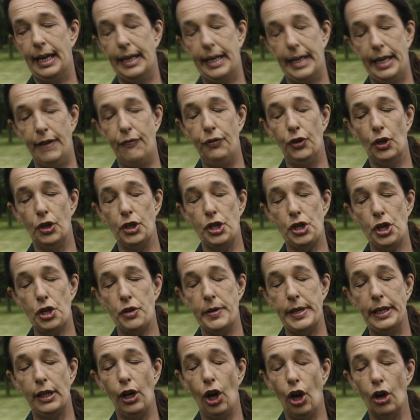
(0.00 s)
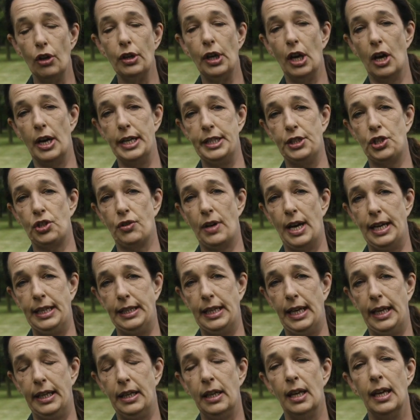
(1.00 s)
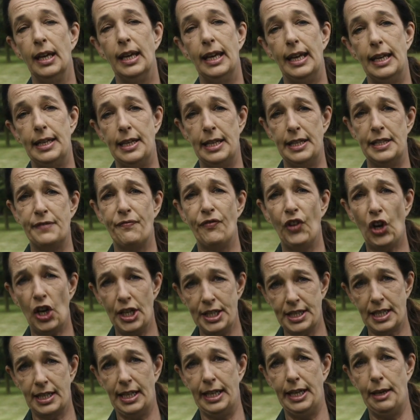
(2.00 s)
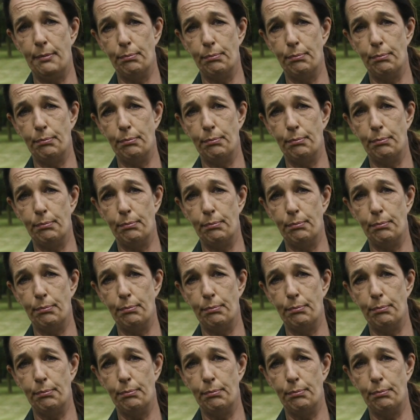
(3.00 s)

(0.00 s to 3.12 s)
If you're doing long line training, it is vitally